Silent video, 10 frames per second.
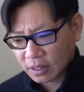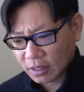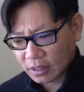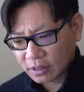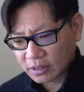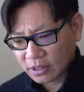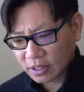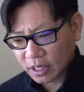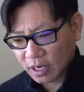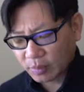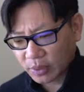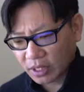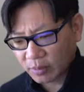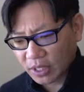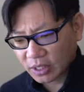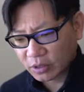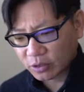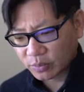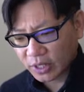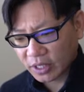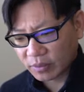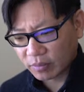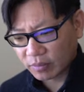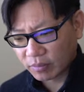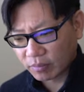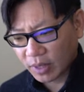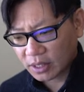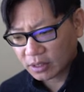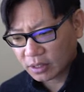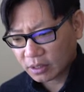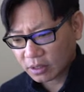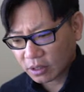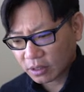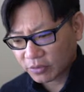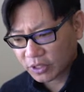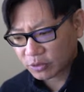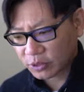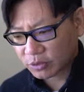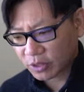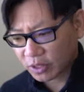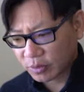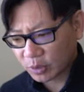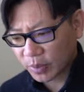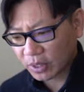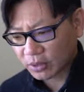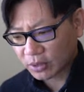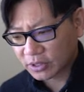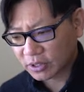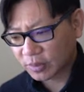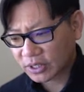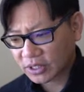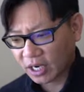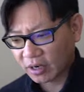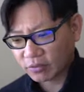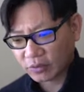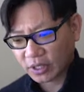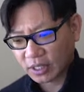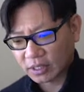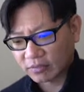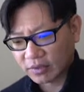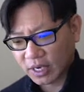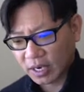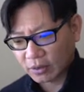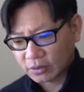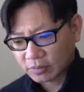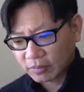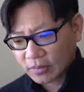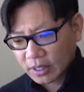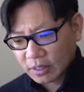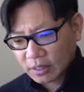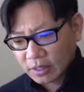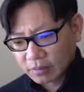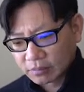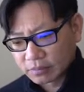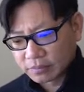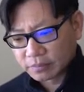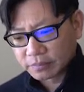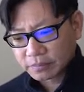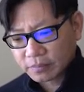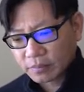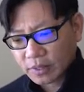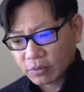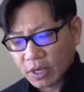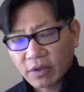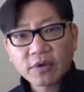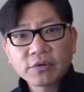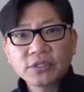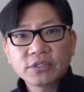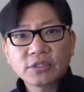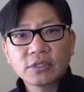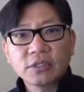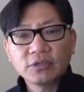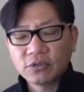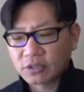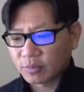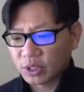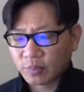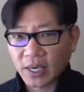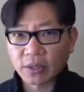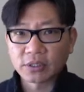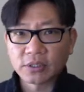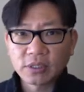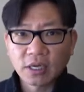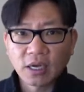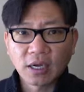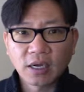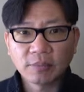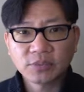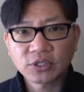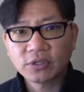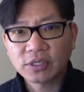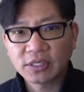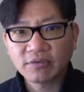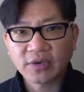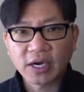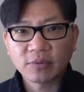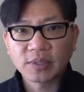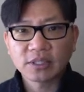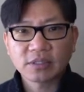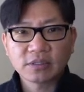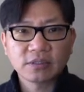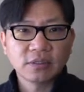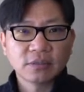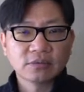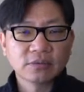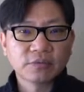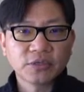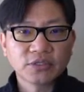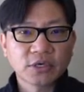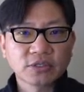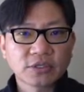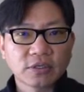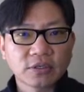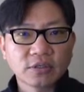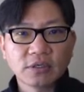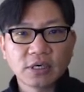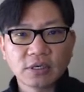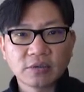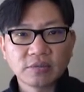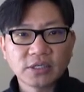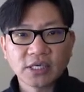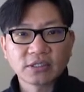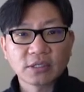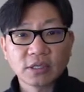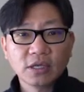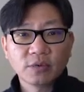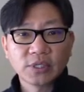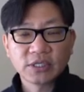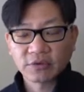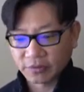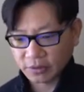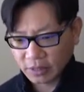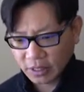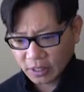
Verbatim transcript: Let's see, I'm planning on making whole bread mainly. All the recipes require milk powder. Is it a must-have, or can I leave it out? Well, I've always used the milk powder. I'm sure you can leave it out, but you know, the results are gonna taste a little bit different.